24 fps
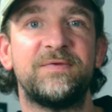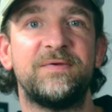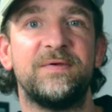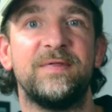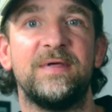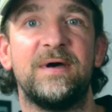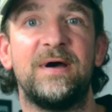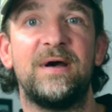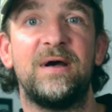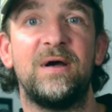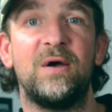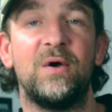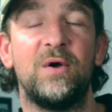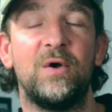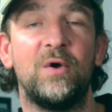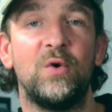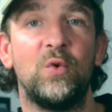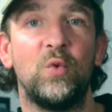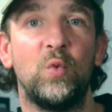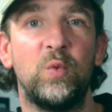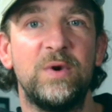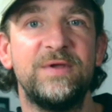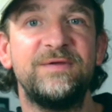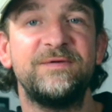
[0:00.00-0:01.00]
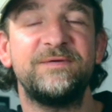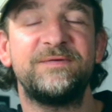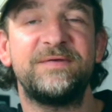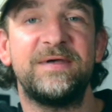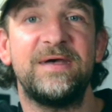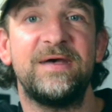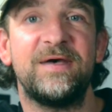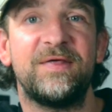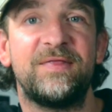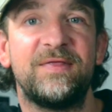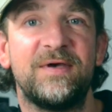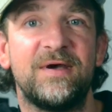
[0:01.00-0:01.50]
to that. We just
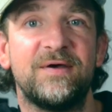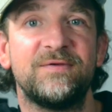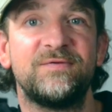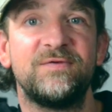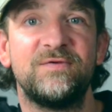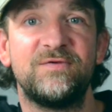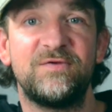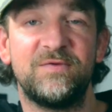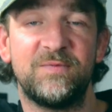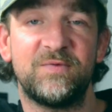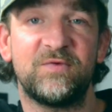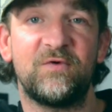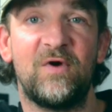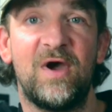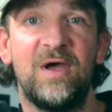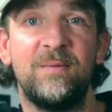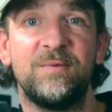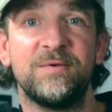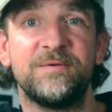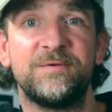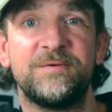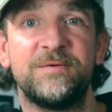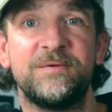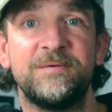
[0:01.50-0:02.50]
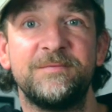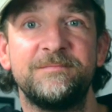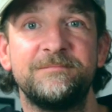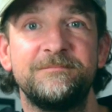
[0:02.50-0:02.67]
hit 1,000 subscribers.